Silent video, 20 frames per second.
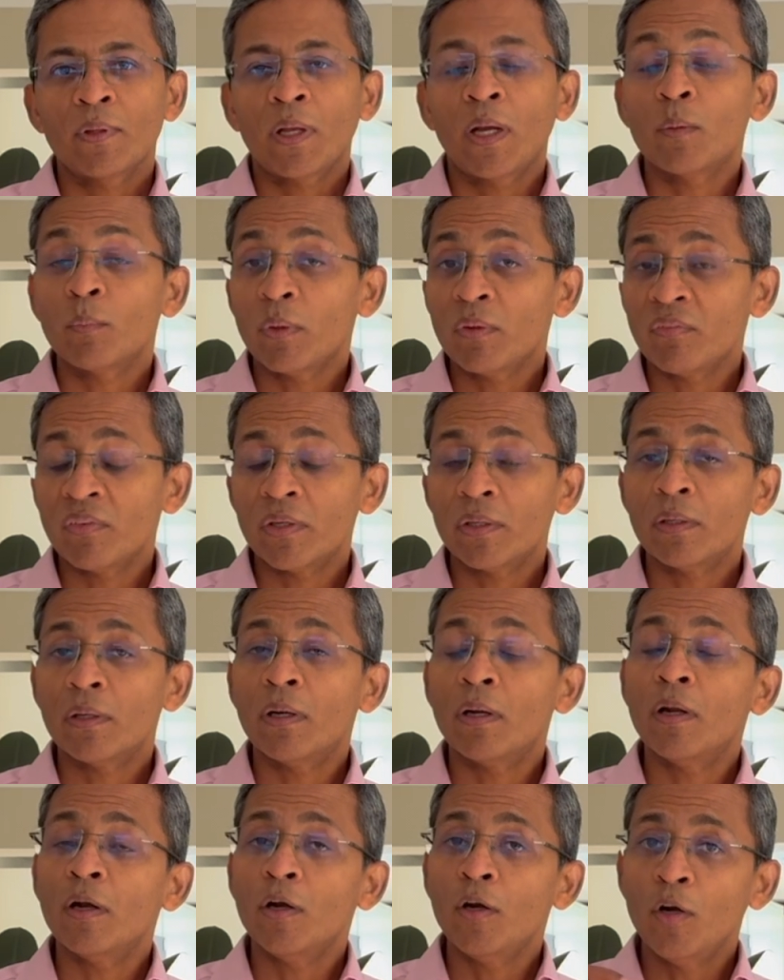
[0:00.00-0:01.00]

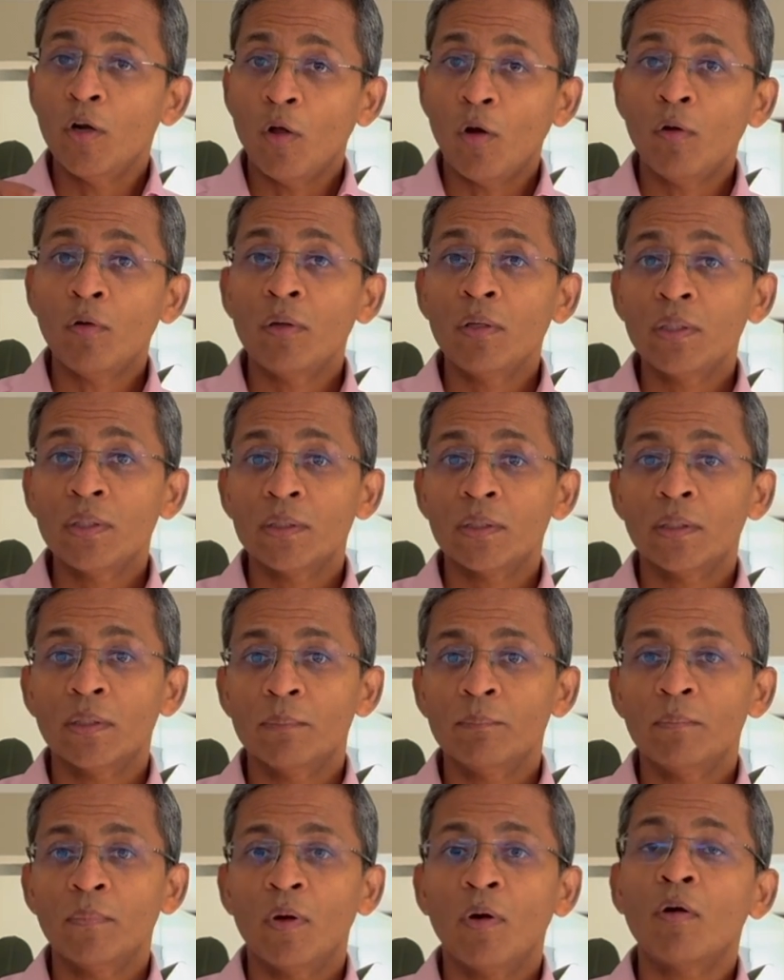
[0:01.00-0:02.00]
However,
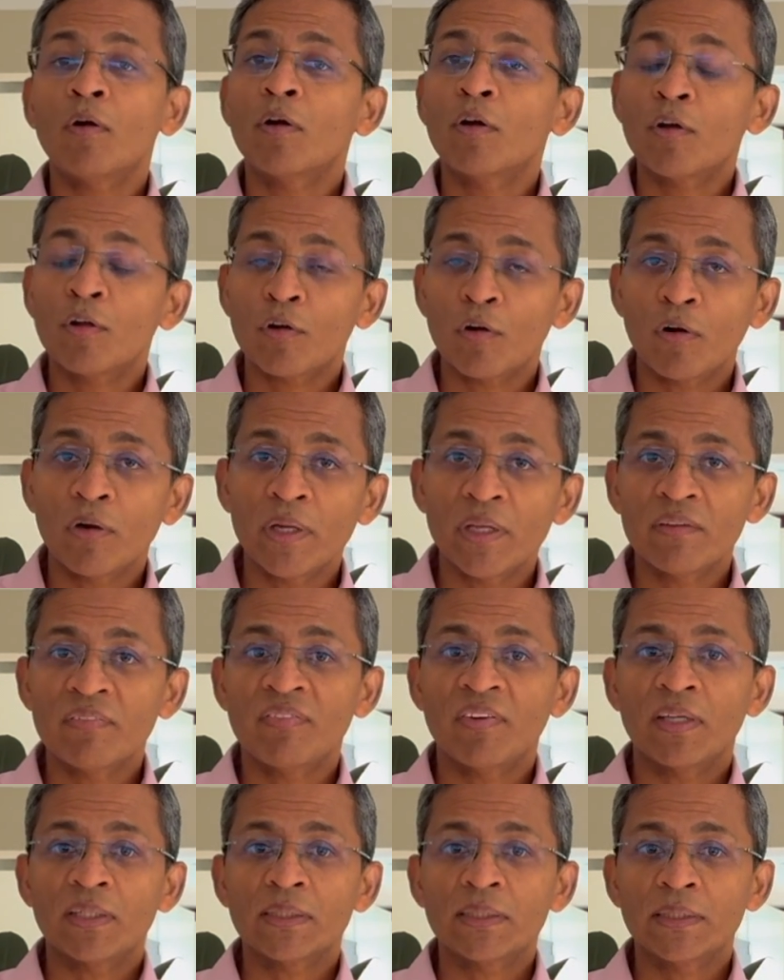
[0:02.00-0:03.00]
long-term or chronic
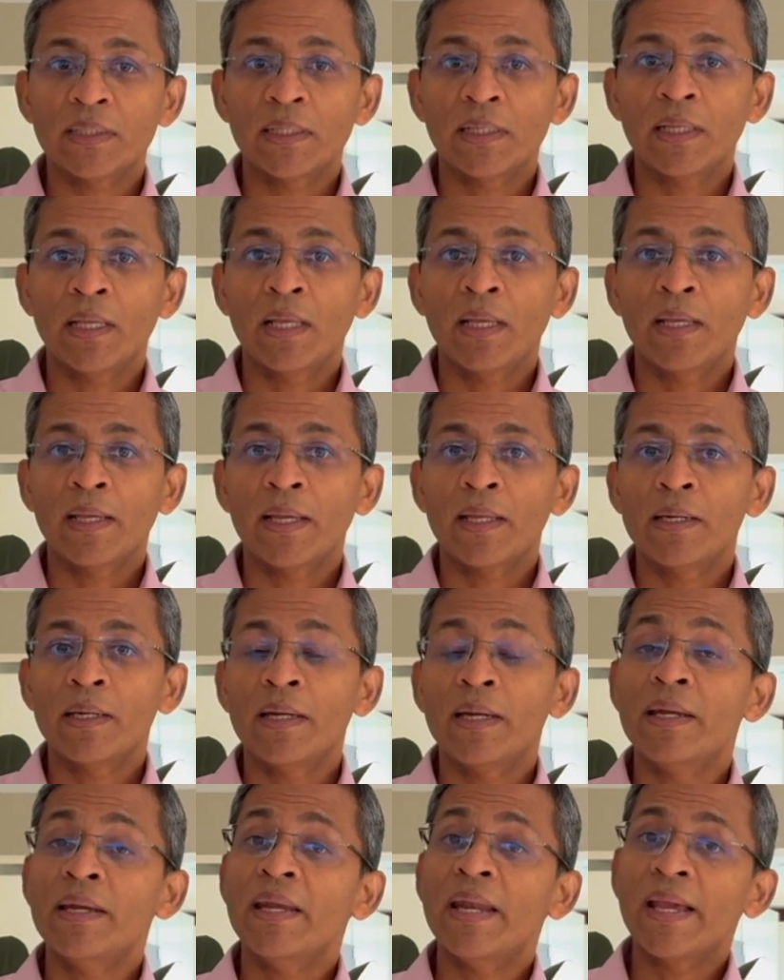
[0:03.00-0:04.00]
fasting
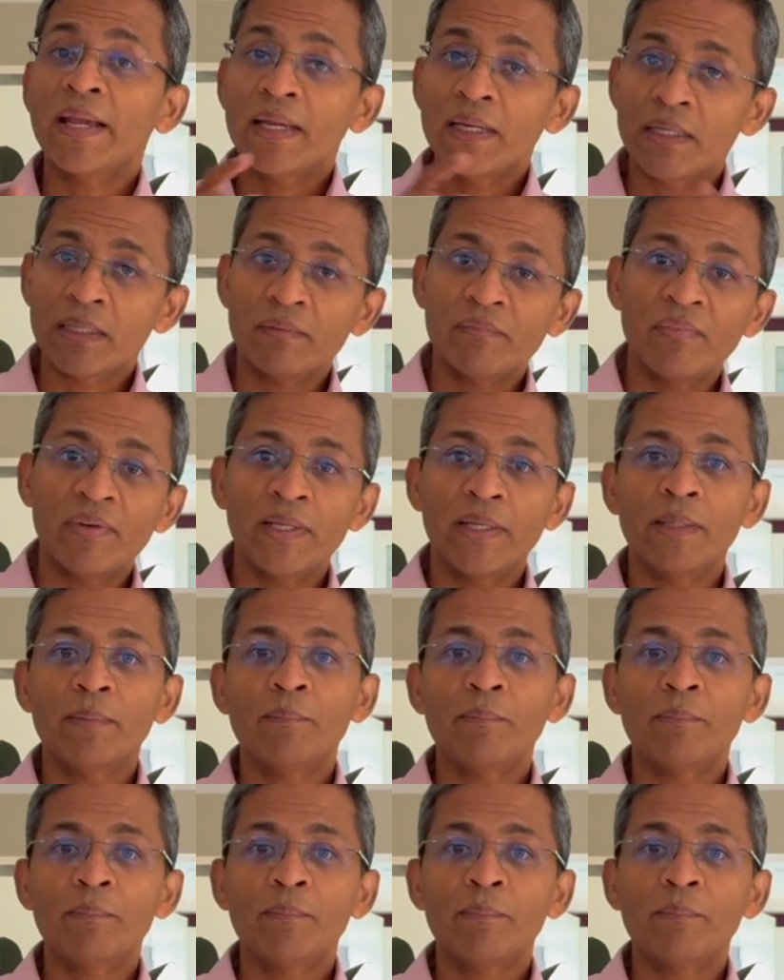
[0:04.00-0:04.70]
can negatively